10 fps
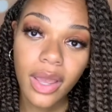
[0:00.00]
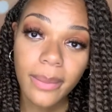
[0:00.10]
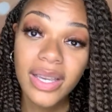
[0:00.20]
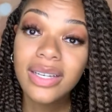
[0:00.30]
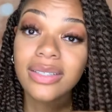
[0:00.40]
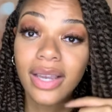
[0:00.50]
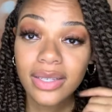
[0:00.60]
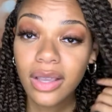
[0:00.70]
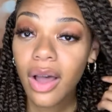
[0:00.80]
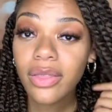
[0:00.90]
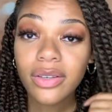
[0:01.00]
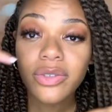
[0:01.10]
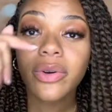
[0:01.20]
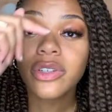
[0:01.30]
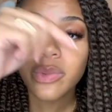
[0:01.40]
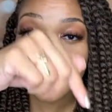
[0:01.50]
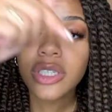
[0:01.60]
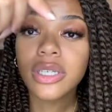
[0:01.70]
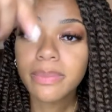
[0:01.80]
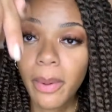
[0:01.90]
because yes, all these stores were
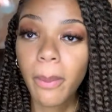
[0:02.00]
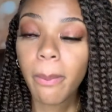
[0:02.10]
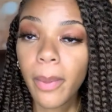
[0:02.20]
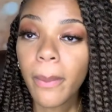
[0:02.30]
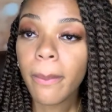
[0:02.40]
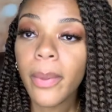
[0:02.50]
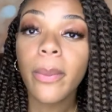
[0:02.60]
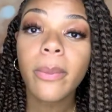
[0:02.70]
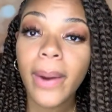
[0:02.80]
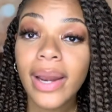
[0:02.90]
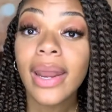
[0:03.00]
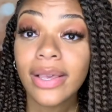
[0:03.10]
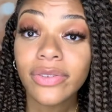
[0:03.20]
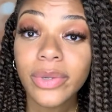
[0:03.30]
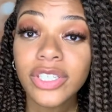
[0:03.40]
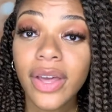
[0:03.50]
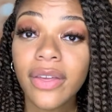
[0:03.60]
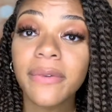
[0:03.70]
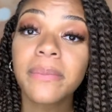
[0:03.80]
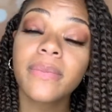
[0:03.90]
just boop, boop, boop, right next to each
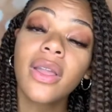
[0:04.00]
other.